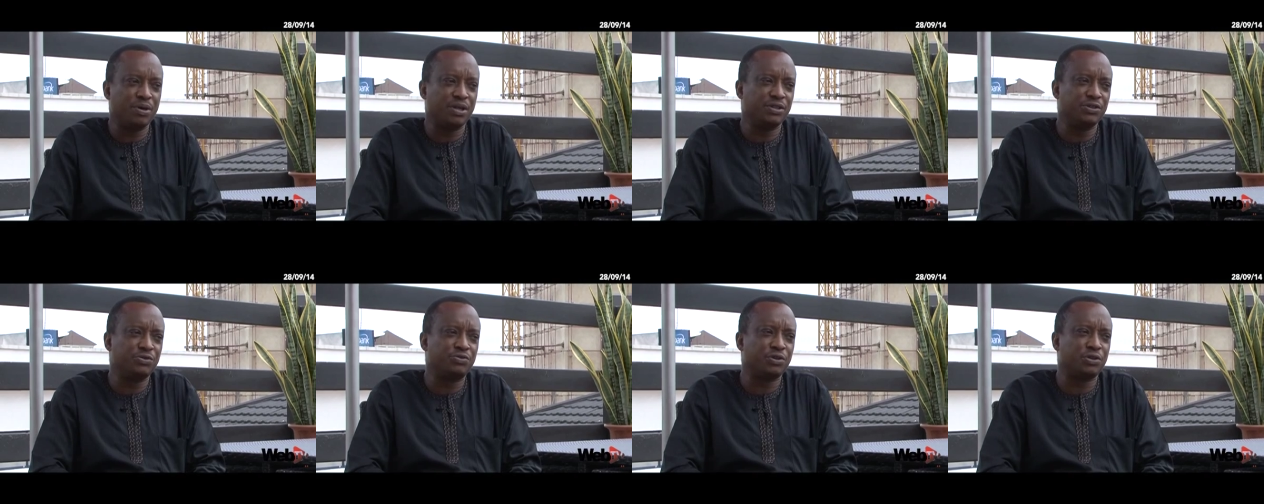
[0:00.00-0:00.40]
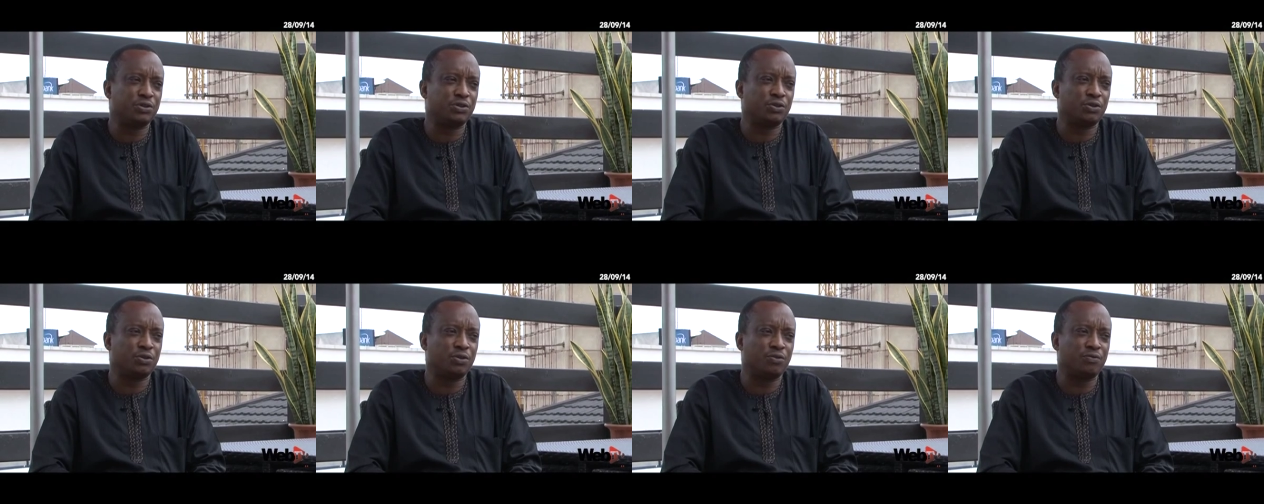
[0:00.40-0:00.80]

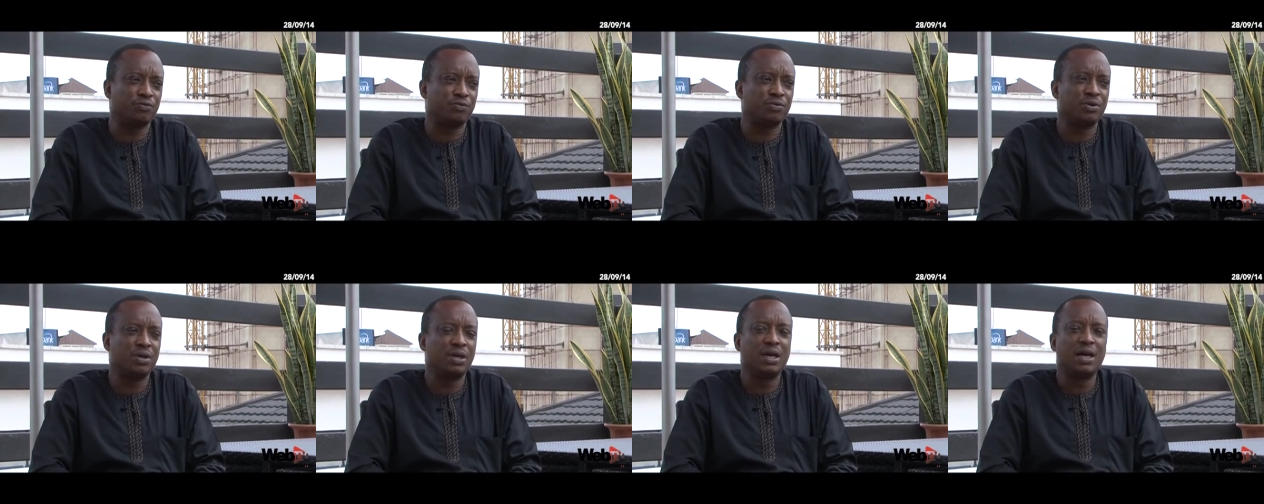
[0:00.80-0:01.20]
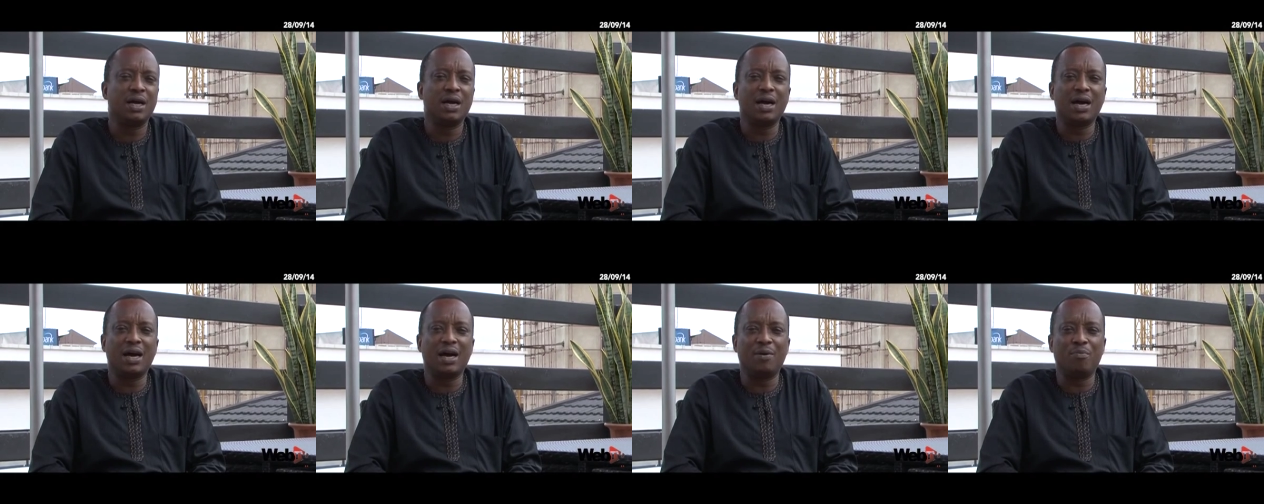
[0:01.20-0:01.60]
penetration of
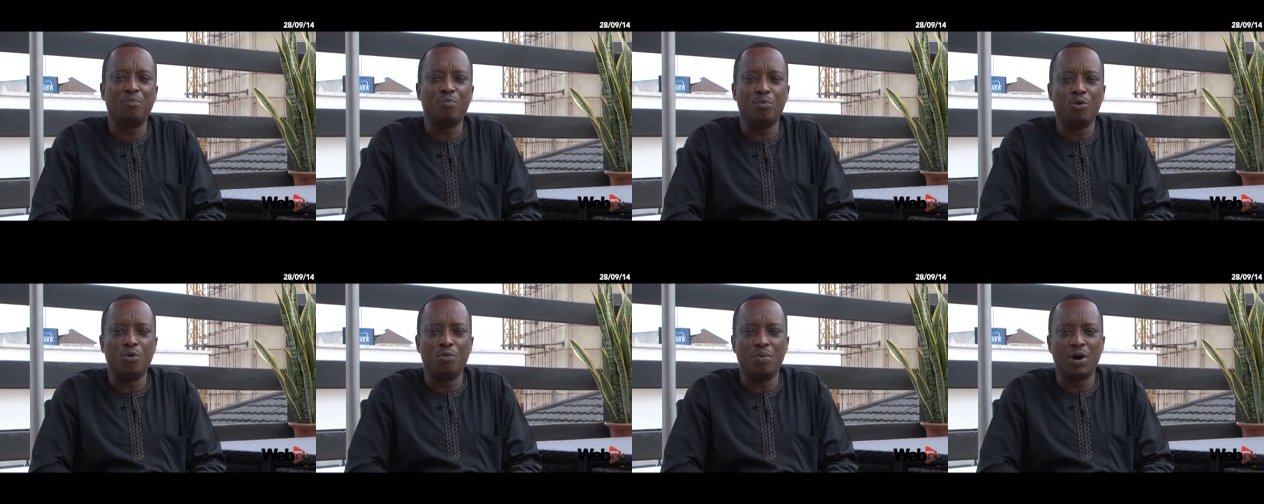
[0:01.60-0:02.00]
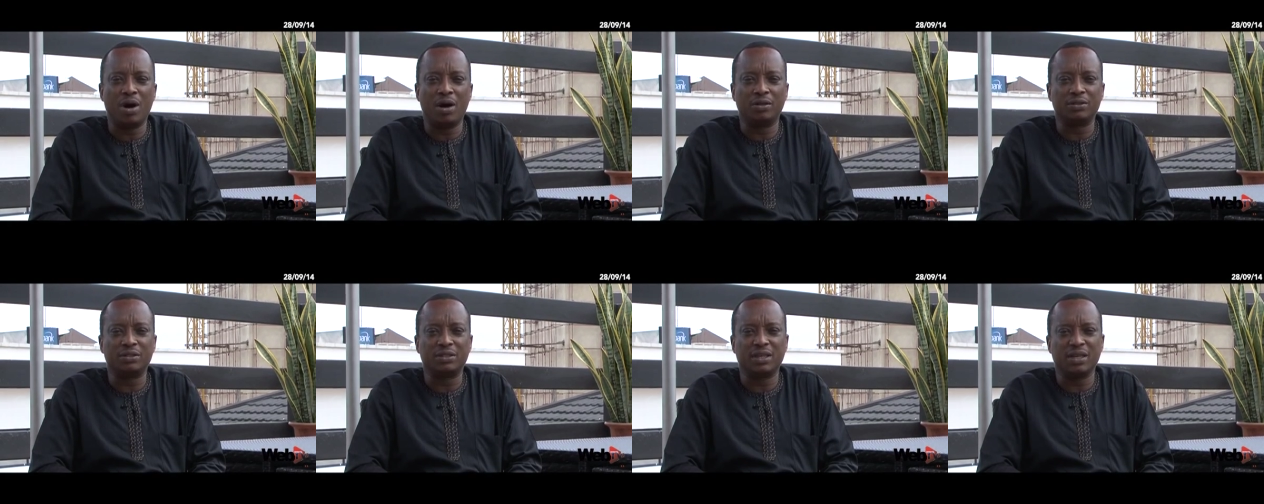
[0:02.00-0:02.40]
uh,
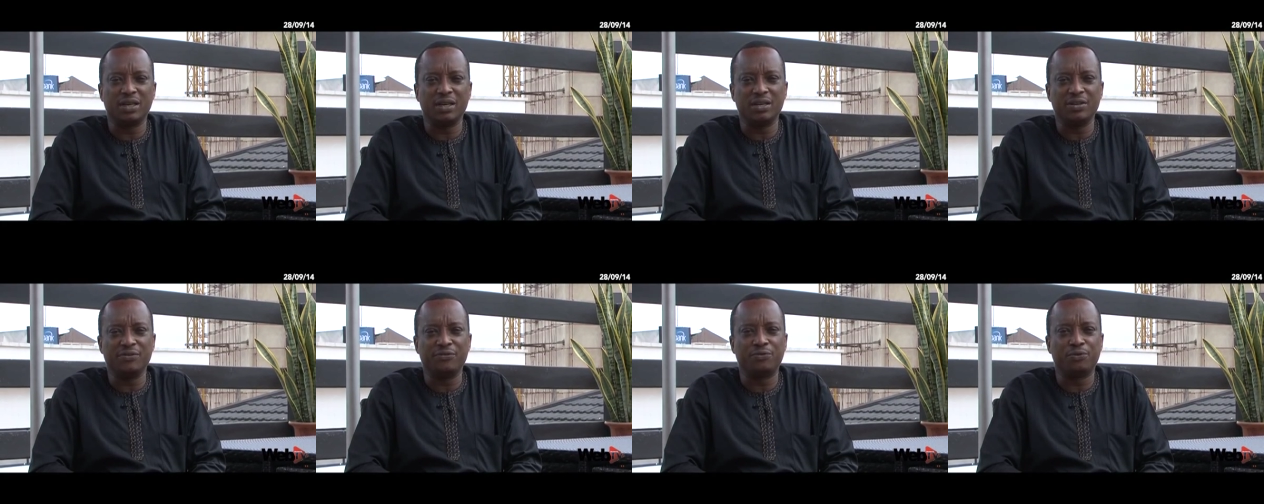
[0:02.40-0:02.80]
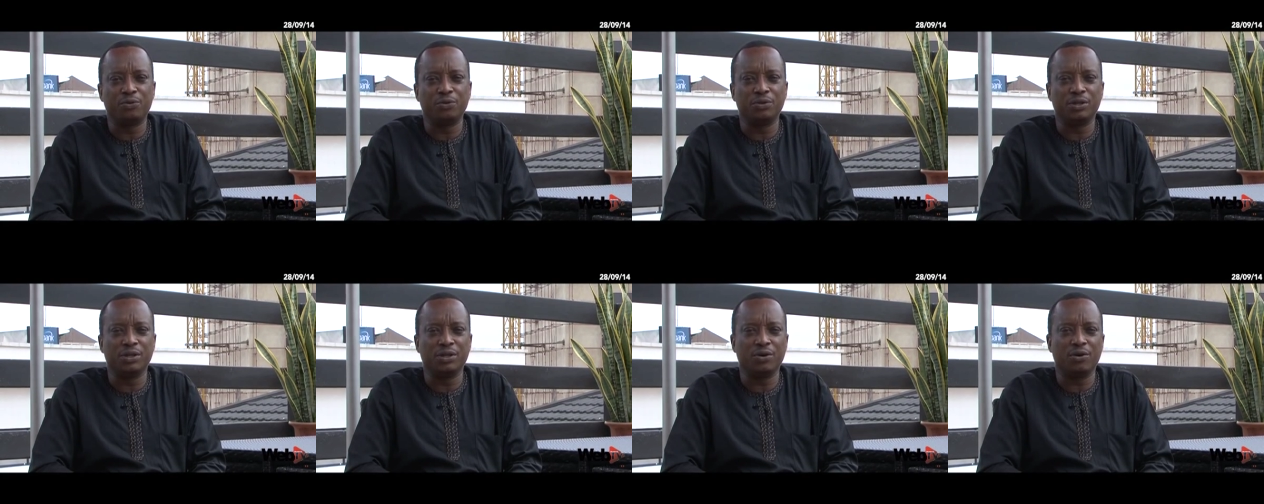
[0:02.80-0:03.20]
mobile
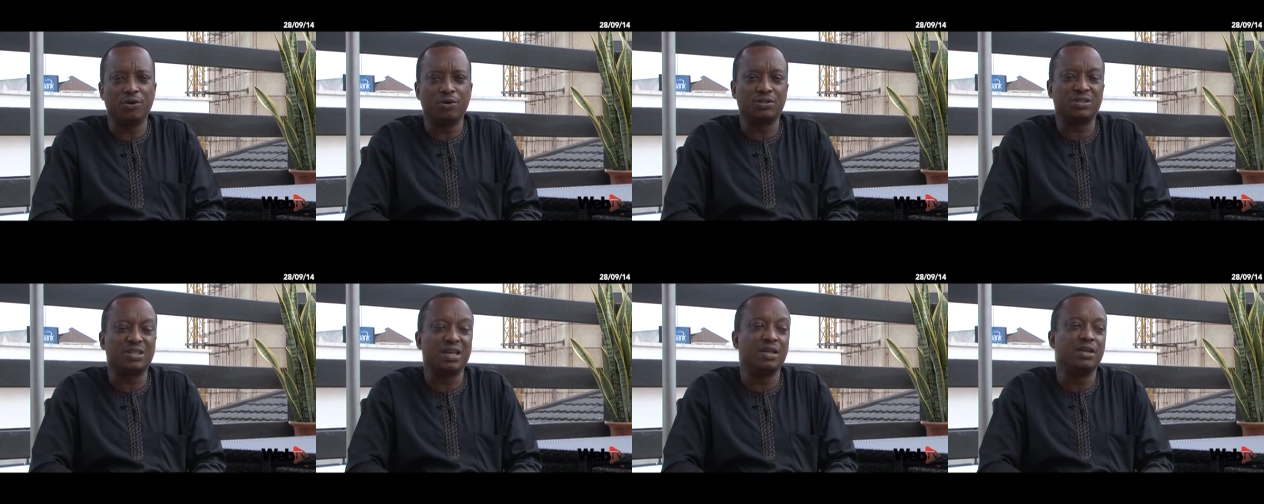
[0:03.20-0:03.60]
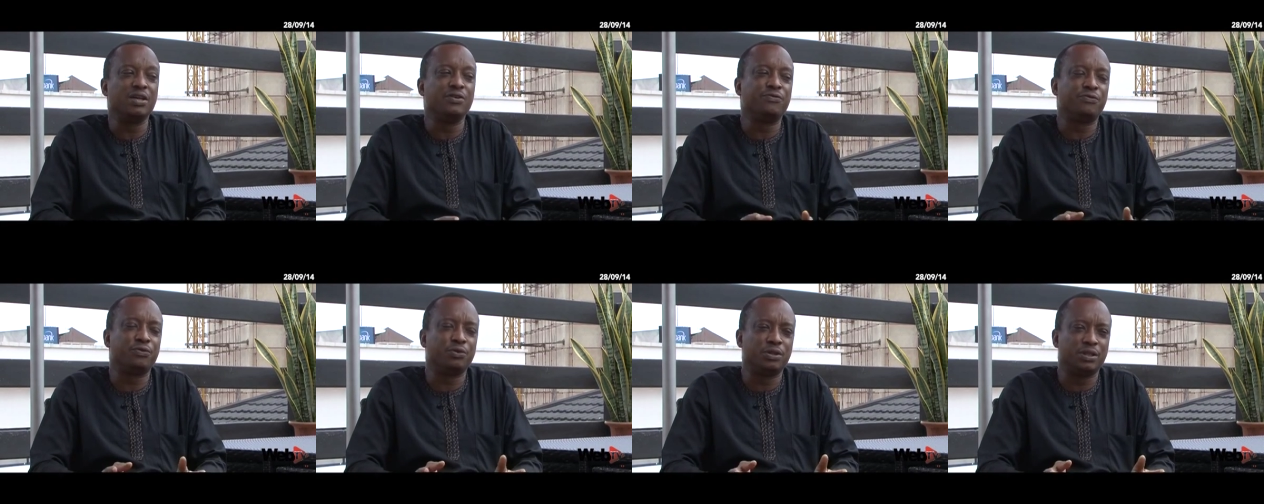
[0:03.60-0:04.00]
telephony or
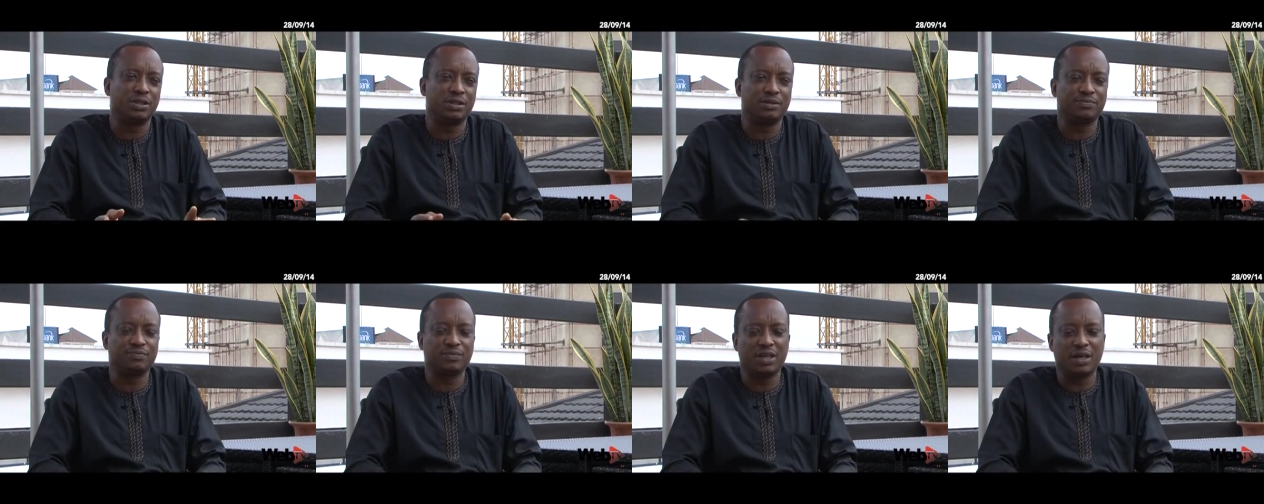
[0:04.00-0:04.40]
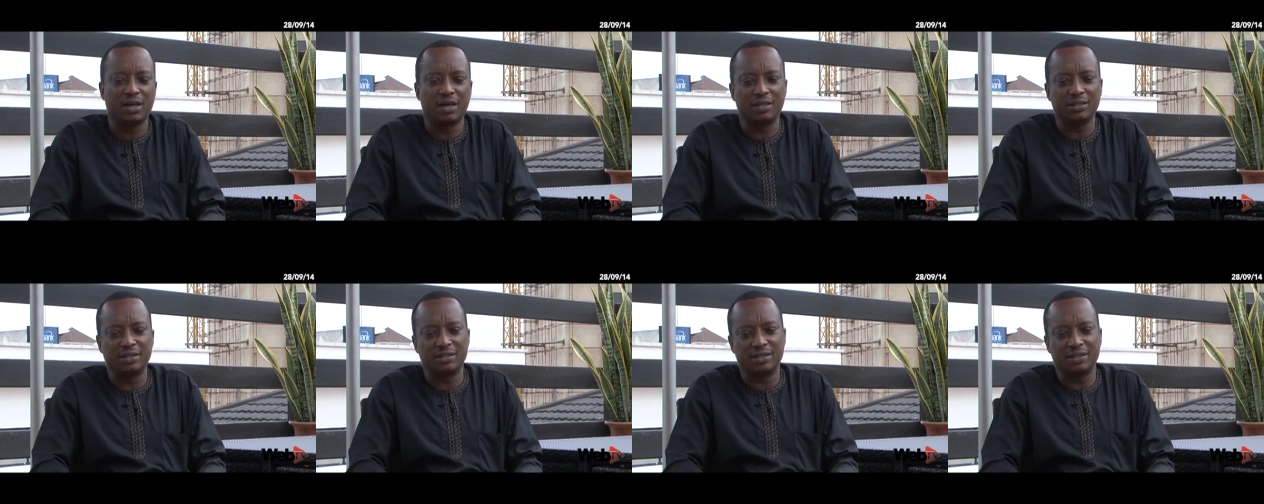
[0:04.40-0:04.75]
telephony uh,